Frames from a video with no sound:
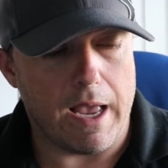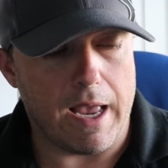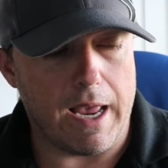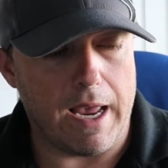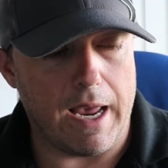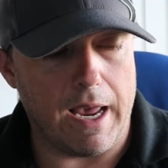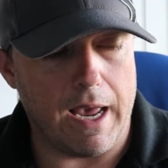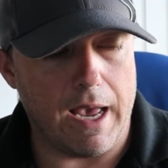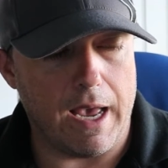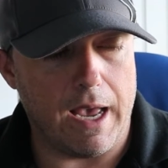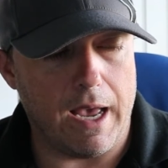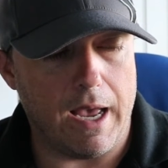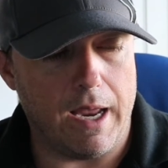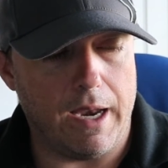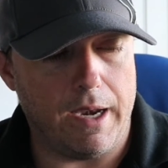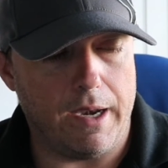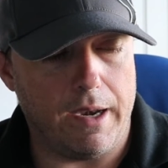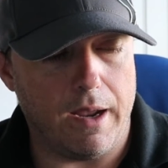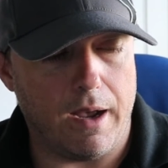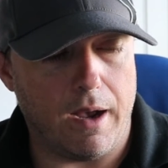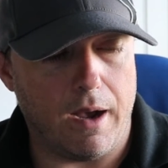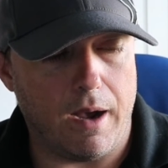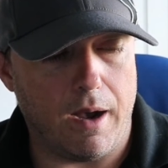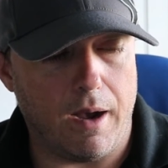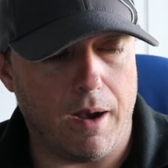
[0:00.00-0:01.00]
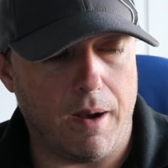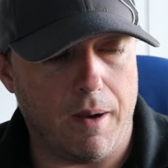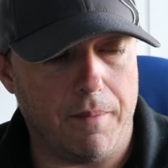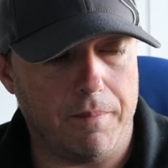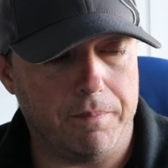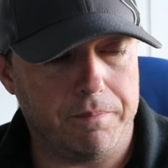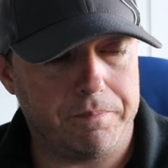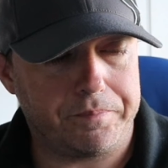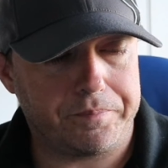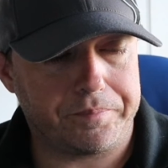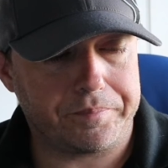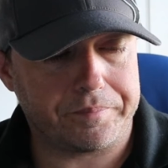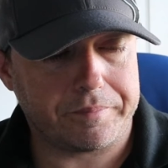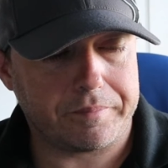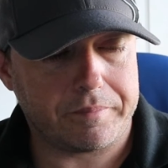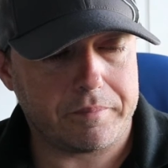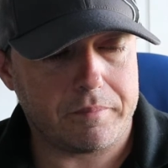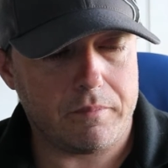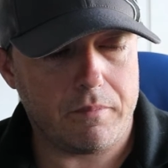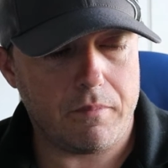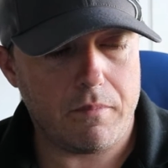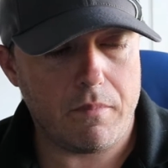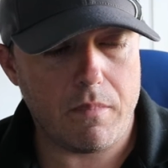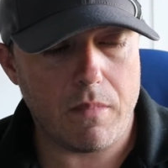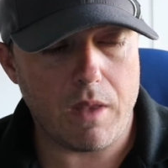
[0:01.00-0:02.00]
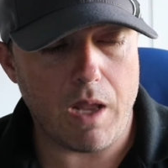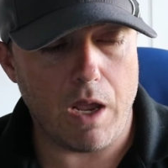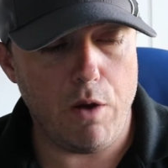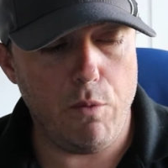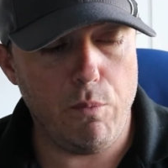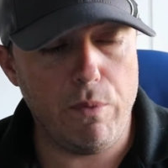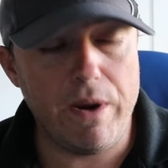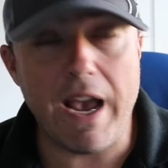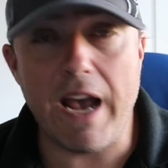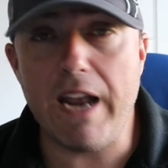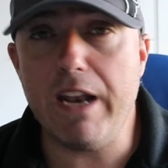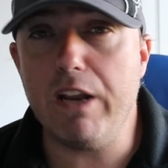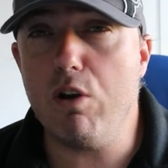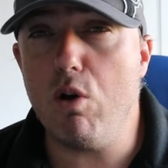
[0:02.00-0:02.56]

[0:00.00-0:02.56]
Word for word: And um, we had